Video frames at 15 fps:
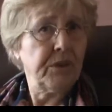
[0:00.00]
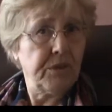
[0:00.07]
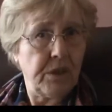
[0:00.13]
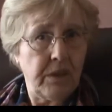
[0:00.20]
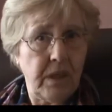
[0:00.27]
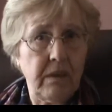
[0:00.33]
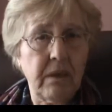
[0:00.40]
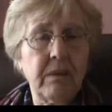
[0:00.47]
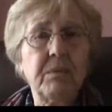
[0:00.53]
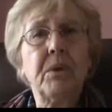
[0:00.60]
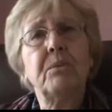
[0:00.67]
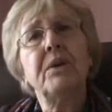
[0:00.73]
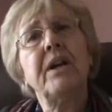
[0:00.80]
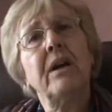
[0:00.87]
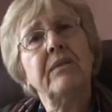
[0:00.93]
want to hear
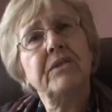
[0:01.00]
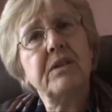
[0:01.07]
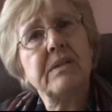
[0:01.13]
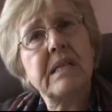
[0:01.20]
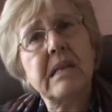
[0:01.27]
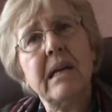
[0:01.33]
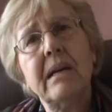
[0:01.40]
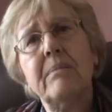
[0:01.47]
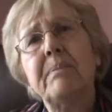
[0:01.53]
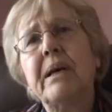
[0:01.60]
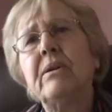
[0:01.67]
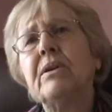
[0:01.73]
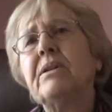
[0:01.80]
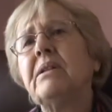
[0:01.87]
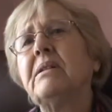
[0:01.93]
what we have to say
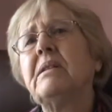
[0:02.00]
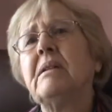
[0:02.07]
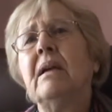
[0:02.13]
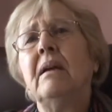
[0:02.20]
about it.